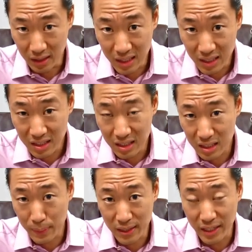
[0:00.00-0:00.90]
these
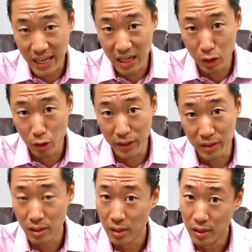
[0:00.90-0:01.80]
expense
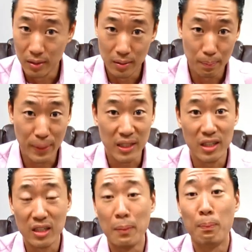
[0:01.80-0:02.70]
categories
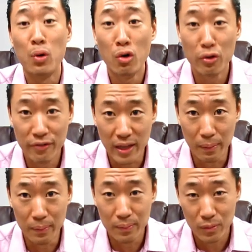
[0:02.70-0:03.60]
basically prove them.